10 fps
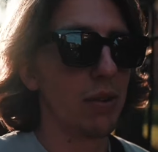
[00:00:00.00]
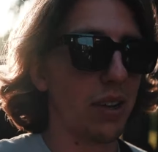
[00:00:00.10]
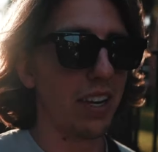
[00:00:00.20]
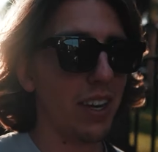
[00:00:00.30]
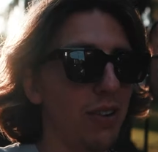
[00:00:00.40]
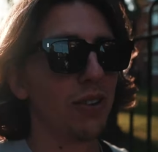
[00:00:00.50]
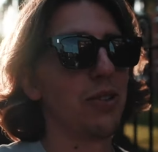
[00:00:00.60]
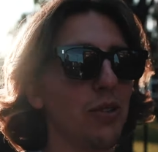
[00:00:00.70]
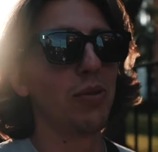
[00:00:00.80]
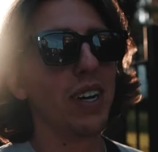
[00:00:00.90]
We are now
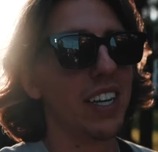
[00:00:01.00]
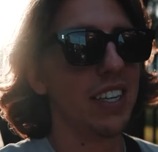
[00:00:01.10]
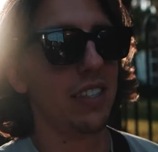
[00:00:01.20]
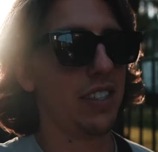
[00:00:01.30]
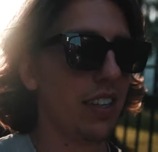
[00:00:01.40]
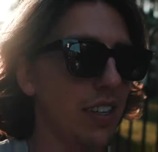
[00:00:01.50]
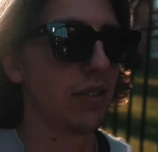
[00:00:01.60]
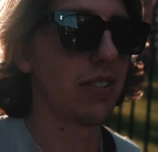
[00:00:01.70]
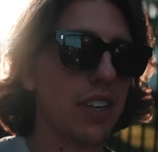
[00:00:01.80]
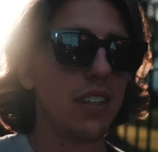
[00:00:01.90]
on the way to the
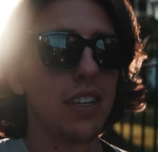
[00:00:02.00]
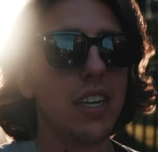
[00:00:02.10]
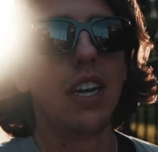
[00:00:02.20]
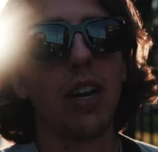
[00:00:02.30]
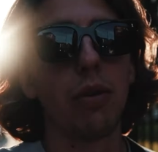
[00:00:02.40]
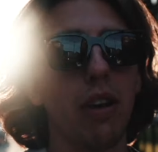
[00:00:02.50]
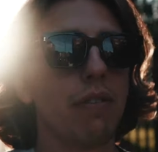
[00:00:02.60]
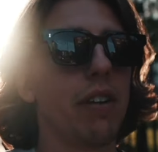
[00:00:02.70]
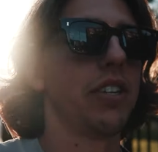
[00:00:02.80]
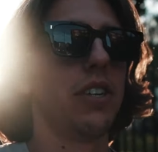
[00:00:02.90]
hotel.
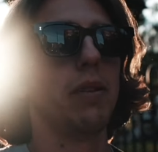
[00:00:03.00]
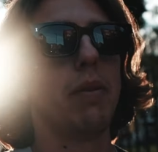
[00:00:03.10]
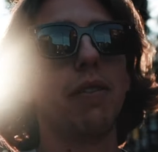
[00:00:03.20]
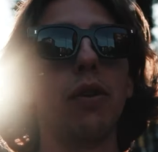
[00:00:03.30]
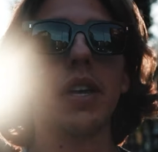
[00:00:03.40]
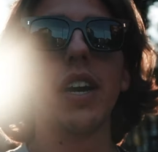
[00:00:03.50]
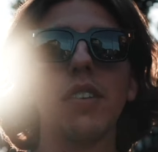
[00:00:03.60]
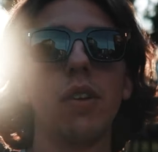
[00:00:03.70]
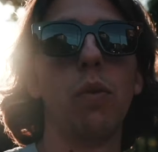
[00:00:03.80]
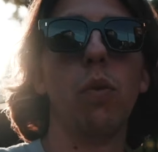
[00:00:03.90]
Quick freshen up. I've only
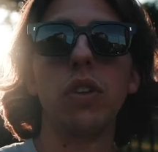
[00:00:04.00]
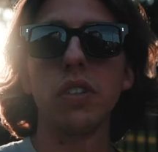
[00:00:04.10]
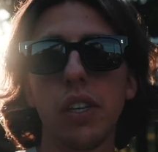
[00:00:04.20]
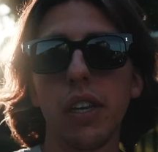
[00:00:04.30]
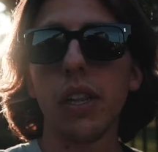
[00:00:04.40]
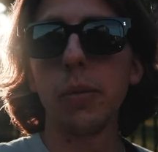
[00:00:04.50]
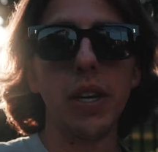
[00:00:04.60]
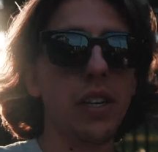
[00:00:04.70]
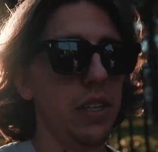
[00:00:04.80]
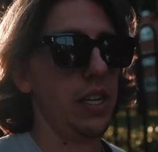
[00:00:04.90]
had one singular
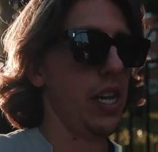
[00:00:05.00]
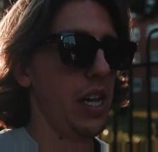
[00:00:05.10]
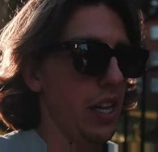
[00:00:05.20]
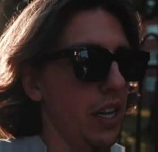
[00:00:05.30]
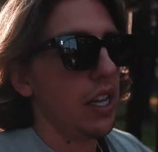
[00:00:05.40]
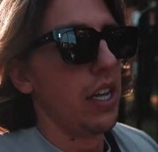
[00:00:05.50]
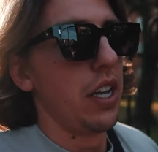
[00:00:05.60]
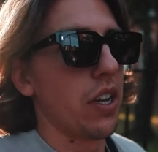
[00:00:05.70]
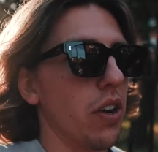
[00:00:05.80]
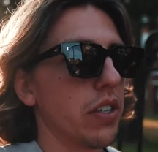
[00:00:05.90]
beer.
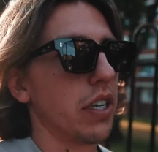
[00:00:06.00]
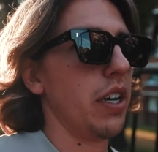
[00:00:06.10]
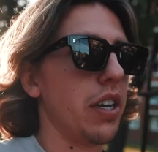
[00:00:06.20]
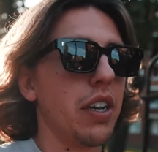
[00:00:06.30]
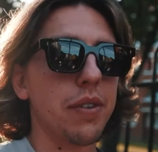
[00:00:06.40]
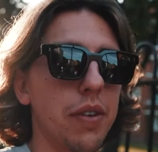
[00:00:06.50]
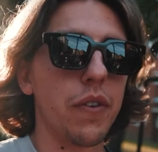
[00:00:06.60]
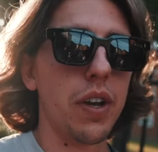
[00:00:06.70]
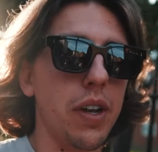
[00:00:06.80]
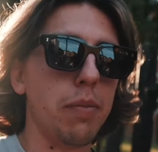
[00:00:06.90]
Got to say,
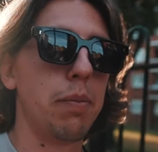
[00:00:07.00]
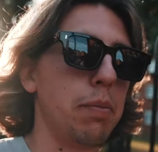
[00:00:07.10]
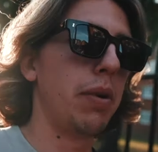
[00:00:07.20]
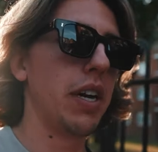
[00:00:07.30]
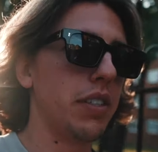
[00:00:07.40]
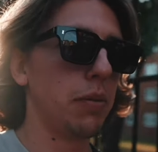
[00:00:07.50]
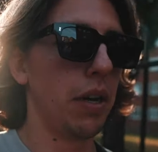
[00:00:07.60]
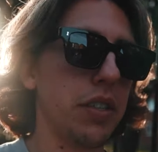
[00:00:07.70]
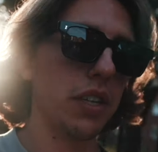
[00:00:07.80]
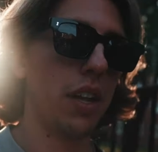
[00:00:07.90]
patting
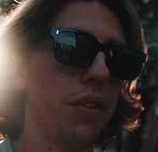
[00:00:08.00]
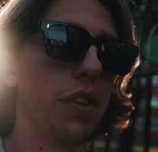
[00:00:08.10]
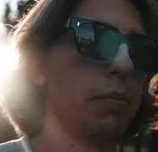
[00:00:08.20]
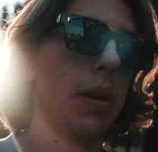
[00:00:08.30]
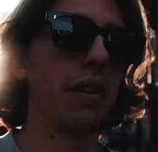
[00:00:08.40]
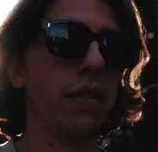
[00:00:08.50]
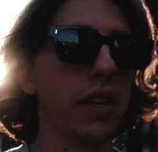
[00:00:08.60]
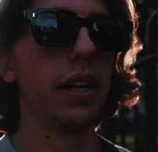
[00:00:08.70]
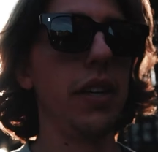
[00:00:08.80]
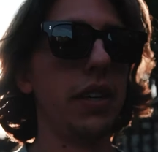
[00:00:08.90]
myself on the back for
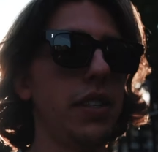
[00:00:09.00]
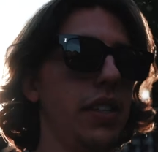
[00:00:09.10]
that.